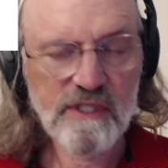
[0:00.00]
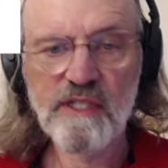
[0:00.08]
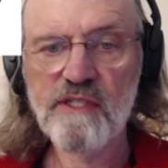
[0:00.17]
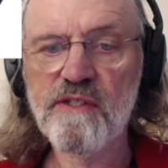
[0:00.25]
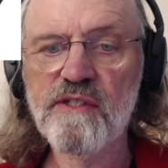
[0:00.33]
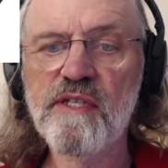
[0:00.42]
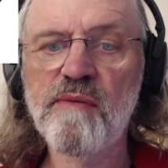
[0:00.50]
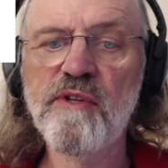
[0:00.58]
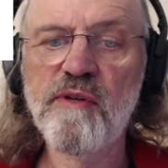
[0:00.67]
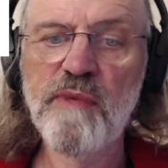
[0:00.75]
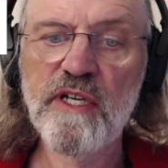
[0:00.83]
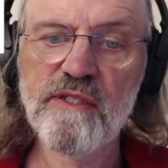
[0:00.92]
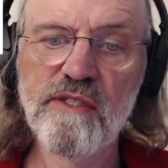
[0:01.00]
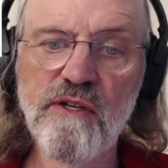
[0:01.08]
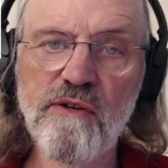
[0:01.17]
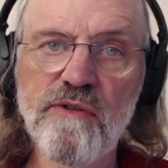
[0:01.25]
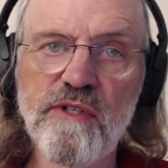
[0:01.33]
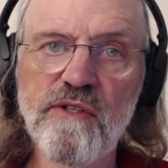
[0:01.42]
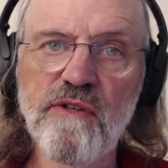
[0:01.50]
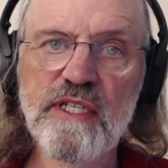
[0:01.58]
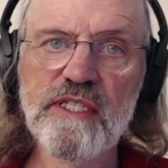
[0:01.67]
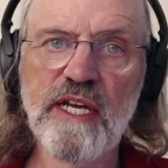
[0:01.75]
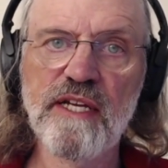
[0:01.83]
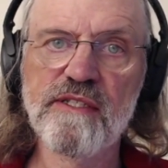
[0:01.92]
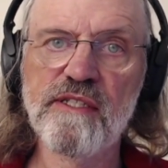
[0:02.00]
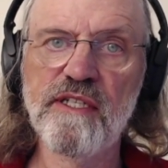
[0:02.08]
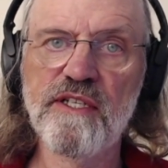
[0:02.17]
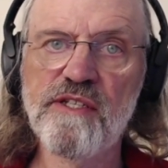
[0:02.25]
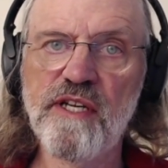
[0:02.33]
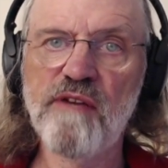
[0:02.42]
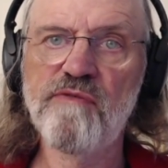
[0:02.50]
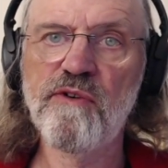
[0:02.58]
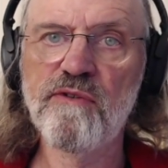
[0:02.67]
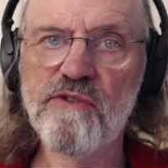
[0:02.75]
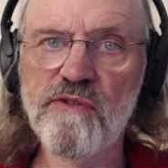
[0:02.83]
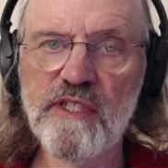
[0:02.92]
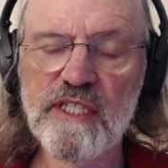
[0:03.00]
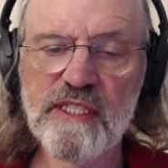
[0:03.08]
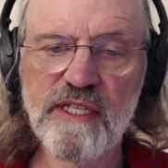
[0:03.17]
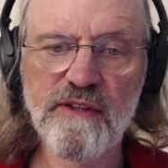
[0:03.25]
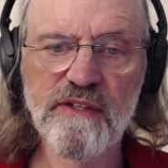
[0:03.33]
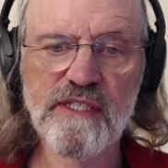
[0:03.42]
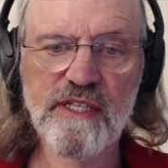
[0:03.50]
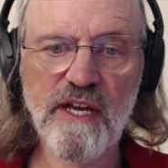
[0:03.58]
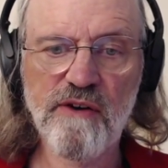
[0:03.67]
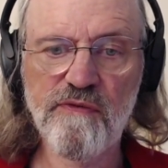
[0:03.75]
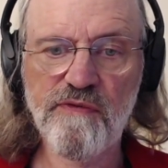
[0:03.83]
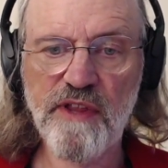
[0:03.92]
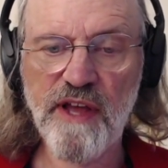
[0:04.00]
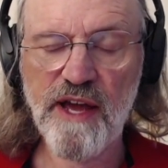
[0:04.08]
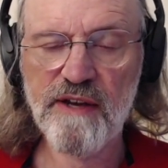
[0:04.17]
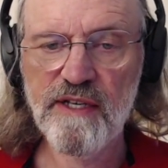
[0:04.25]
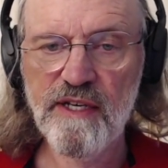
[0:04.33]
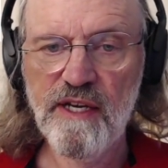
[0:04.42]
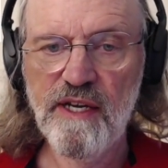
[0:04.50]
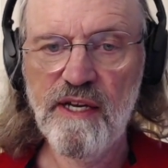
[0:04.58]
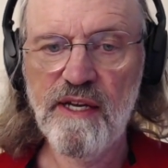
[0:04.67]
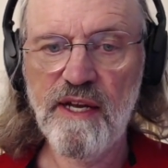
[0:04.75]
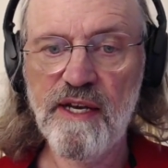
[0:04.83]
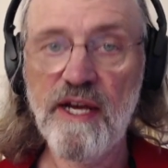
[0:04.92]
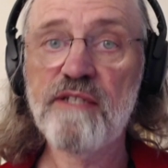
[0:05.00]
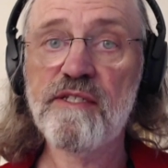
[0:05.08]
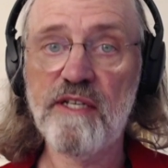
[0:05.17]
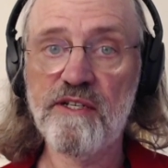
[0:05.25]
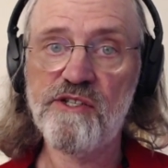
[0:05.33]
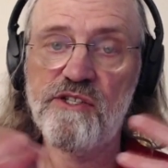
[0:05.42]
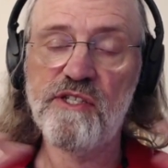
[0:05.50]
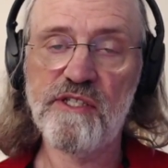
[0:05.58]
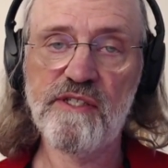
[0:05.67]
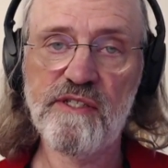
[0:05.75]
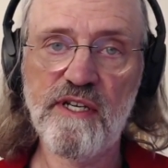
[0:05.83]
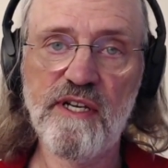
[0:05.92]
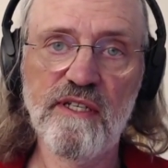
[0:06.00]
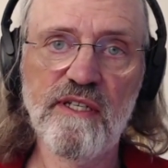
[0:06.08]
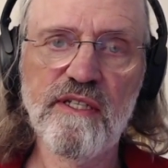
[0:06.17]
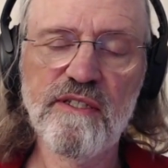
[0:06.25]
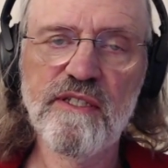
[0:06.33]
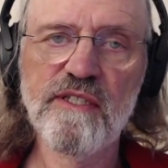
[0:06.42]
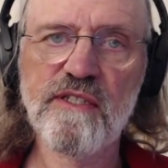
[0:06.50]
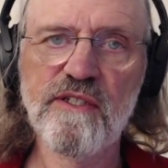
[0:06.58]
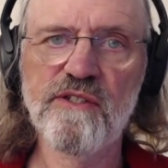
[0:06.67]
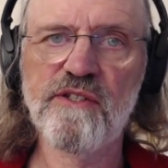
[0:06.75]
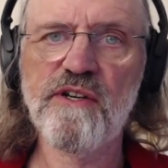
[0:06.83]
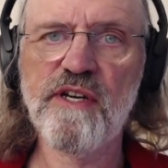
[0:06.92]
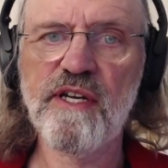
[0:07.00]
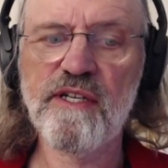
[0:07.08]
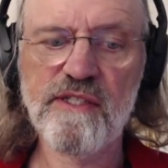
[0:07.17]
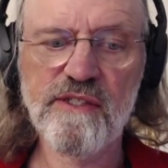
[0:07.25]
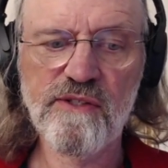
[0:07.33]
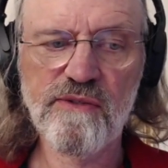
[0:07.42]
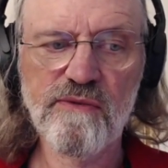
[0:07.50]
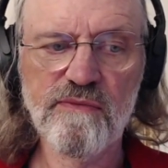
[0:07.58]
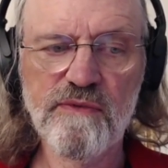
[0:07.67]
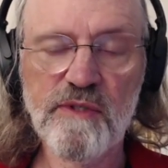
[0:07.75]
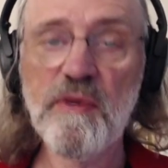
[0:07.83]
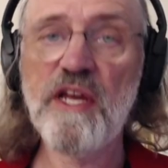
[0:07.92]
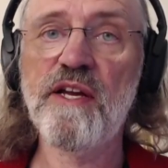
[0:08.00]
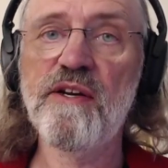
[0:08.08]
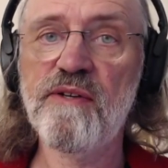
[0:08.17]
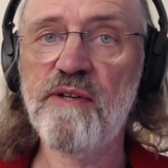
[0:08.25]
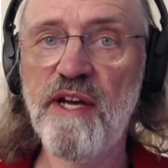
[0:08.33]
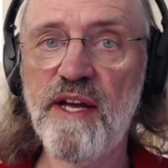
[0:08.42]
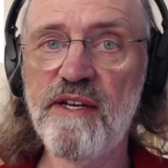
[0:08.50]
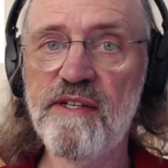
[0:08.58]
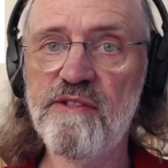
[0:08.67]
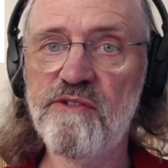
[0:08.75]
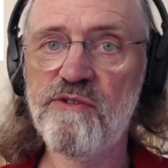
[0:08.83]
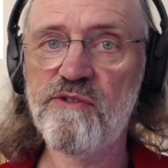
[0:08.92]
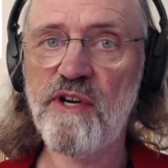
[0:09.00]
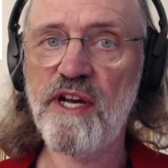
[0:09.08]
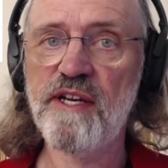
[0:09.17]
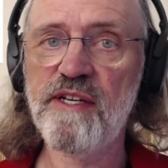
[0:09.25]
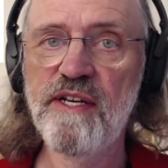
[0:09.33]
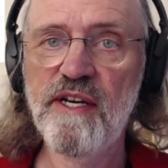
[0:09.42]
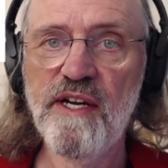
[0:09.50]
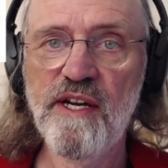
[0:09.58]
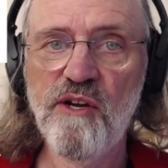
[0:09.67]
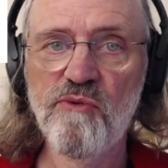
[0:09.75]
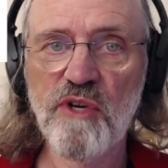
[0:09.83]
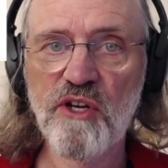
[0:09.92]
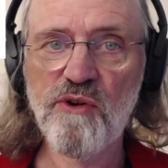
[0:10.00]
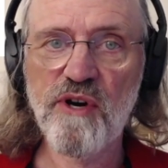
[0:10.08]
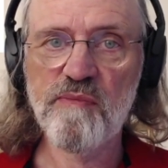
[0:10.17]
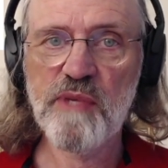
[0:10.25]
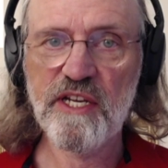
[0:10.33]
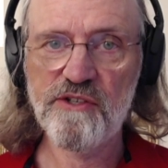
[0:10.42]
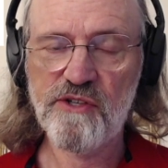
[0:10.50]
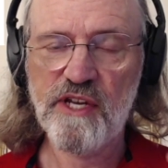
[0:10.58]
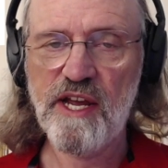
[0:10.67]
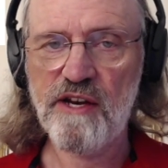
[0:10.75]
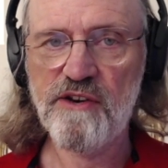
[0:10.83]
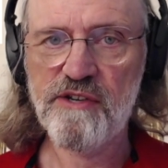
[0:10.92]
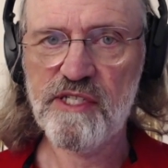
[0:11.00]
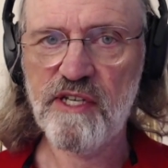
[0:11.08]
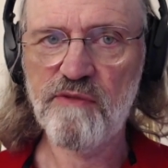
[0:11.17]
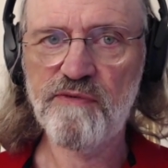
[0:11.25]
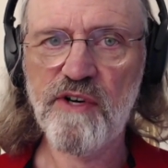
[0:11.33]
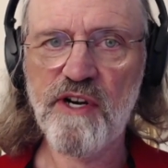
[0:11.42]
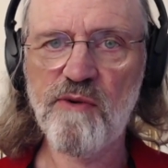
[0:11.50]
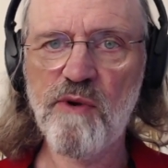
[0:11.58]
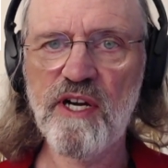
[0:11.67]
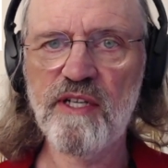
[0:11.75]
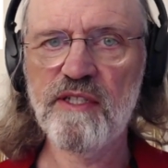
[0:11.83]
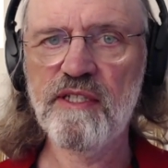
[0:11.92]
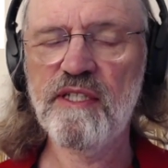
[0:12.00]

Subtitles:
These are some of the best known noise cancellation headphones, really set the standard for that. And as such, it's a little disconcerting to speak and try and record because you can't hear yourself very well.